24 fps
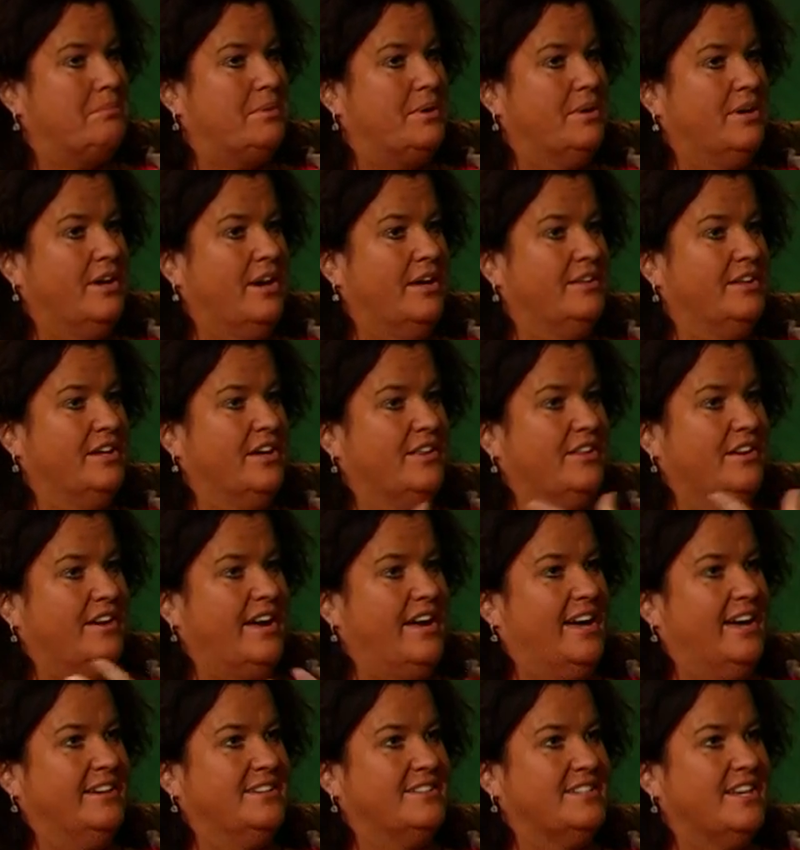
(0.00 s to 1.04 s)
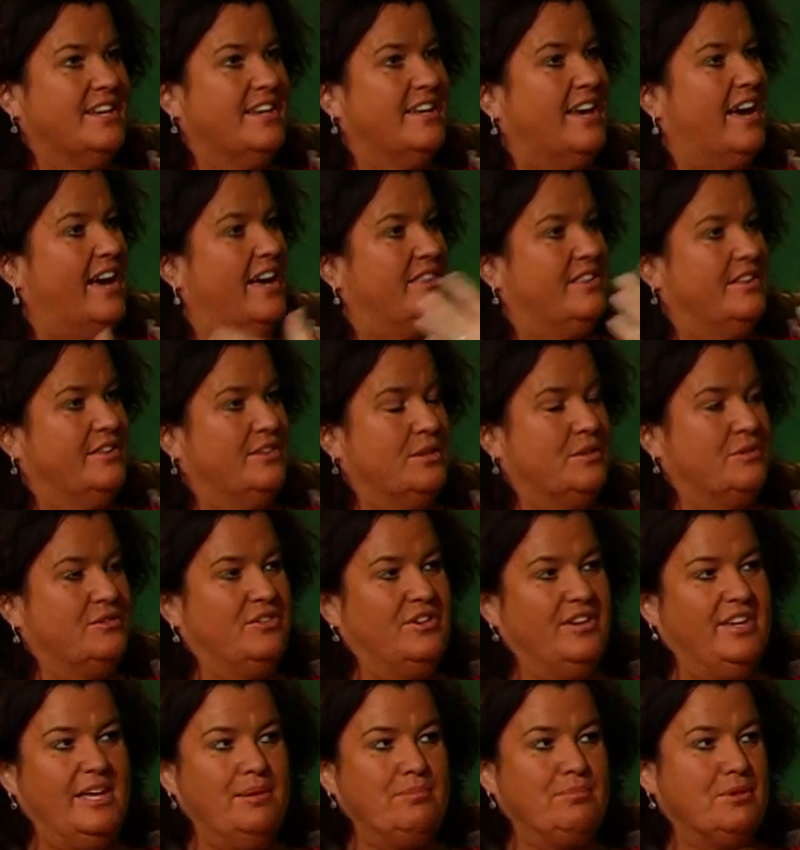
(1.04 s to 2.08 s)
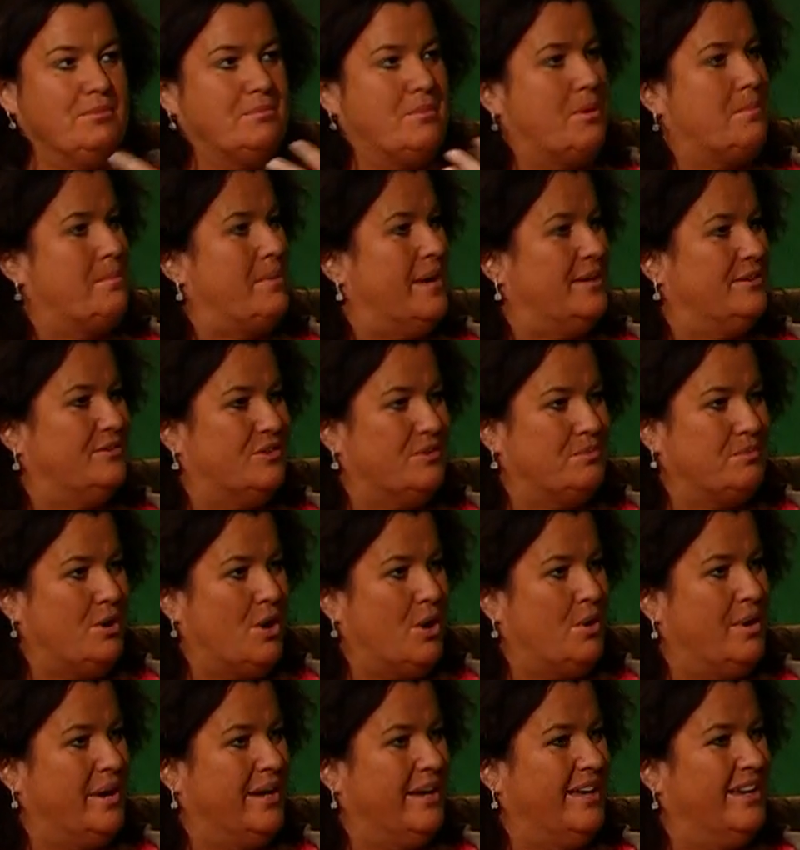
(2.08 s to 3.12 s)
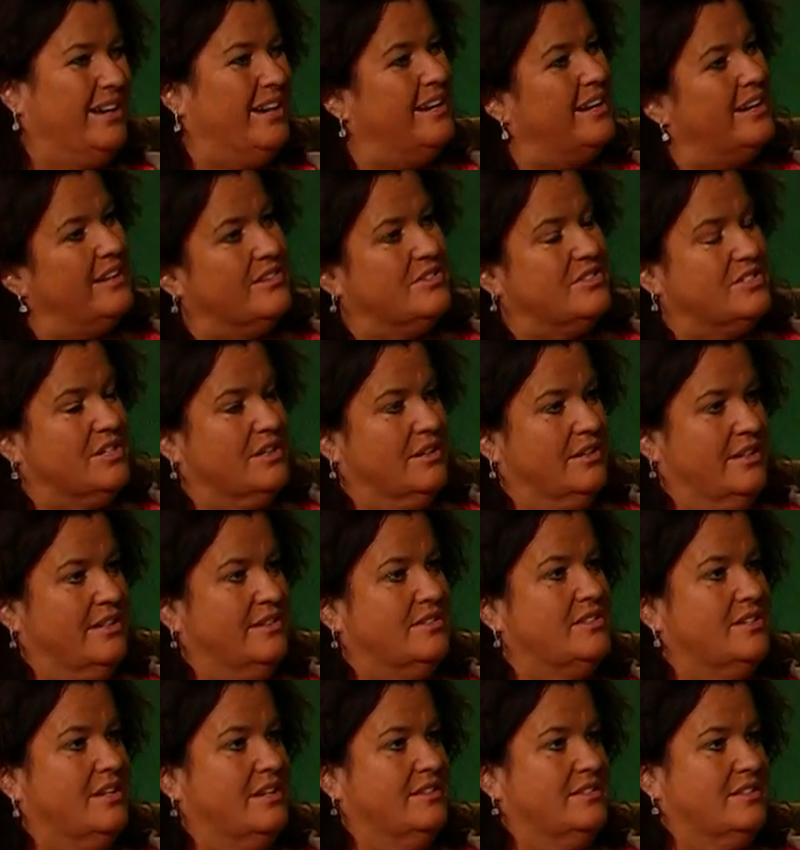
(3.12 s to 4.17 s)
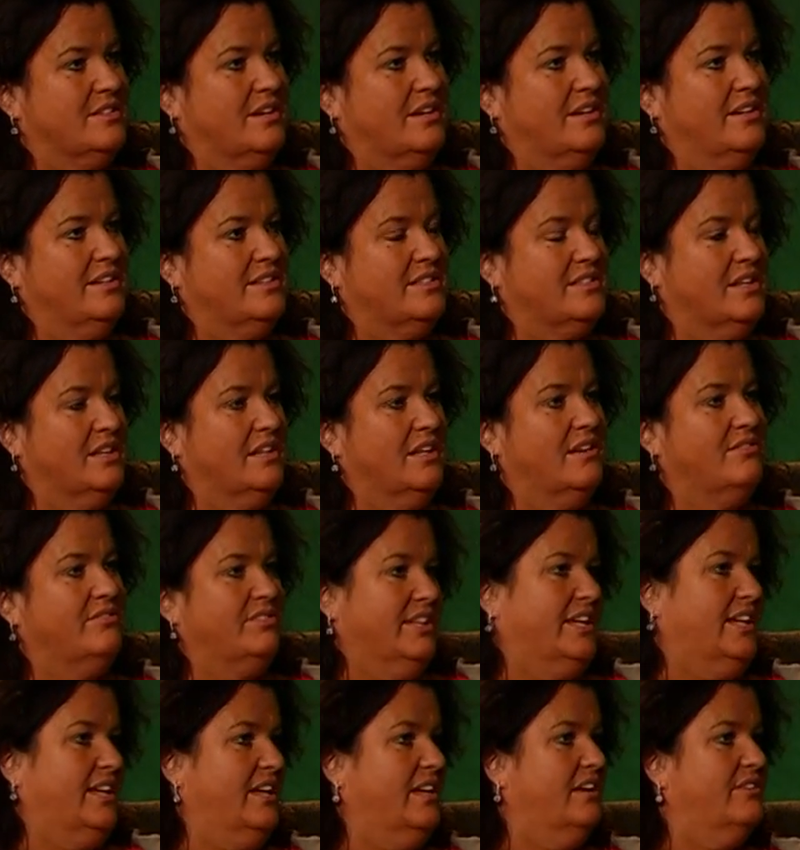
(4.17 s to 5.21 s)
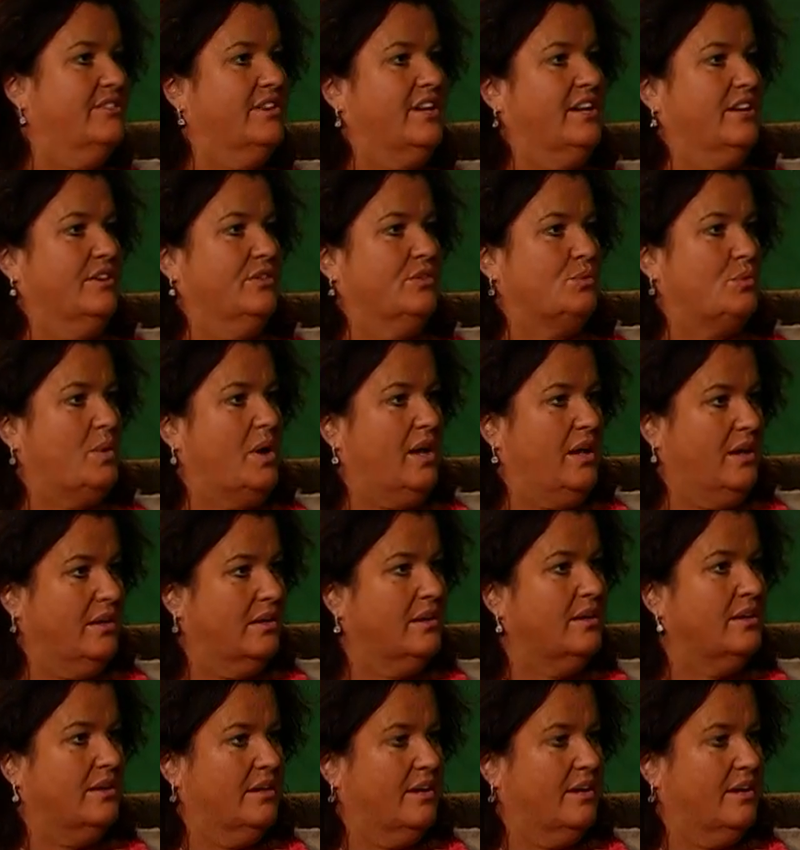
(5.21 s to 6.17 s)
But on the other hand, I think that to keep the momentum going, and it's a lovely evening as well.